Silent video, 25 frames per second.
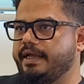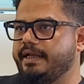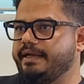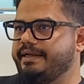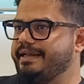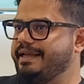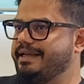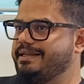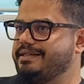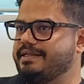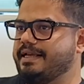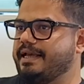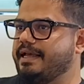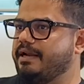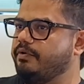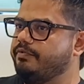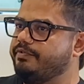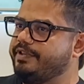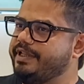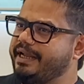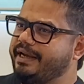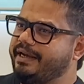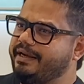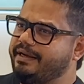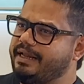He takes care
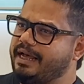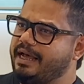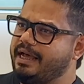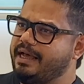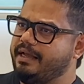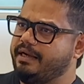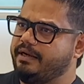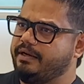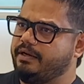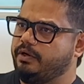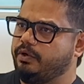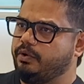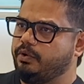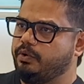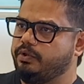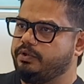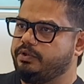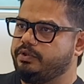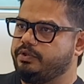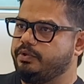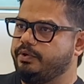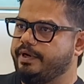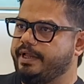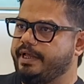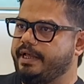of the entire
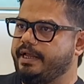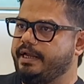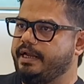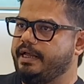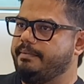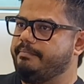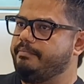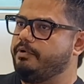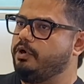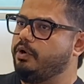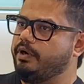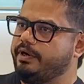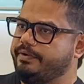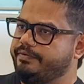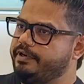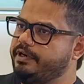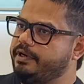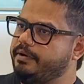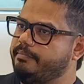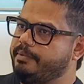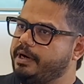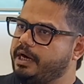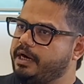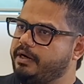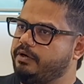growth today, and I'm not even
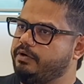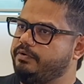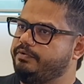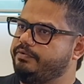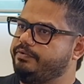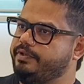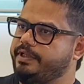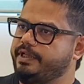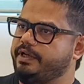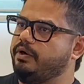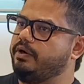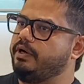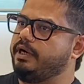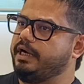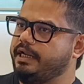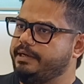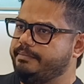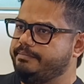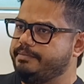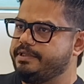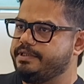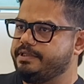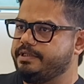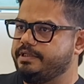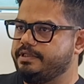a part of the online
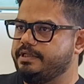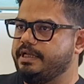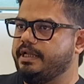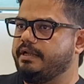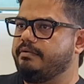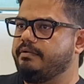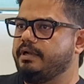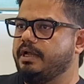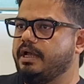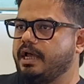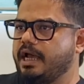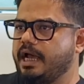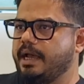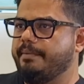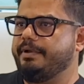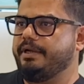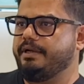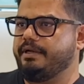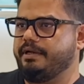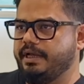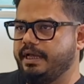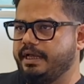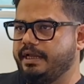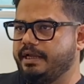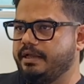business. I
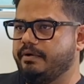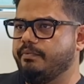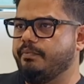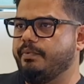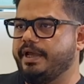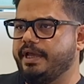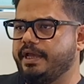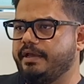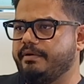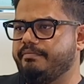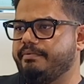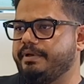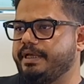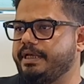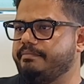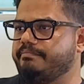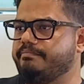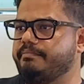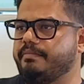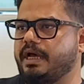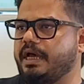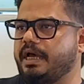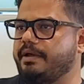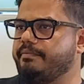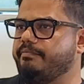mean, in a way,
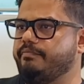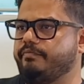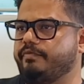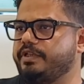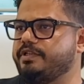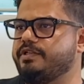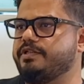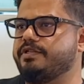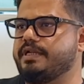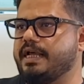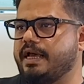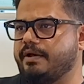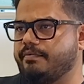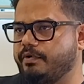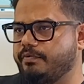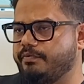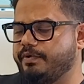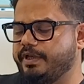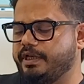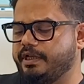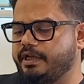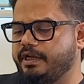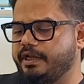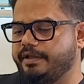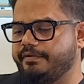we just have a
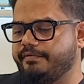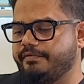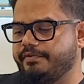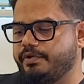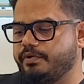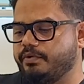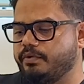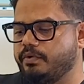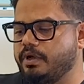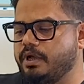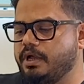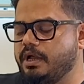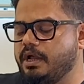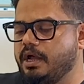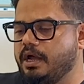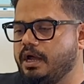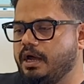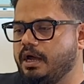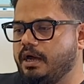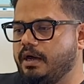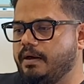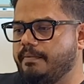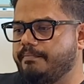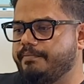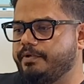weekly review.
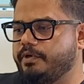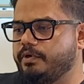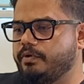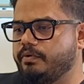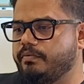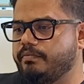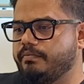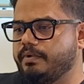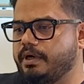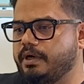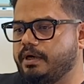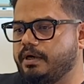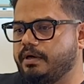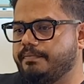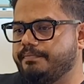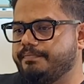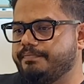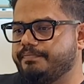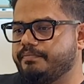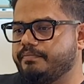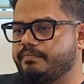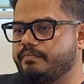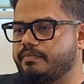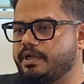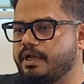
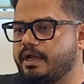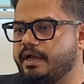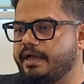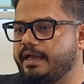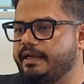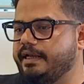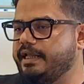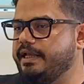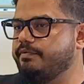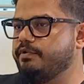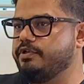Again, he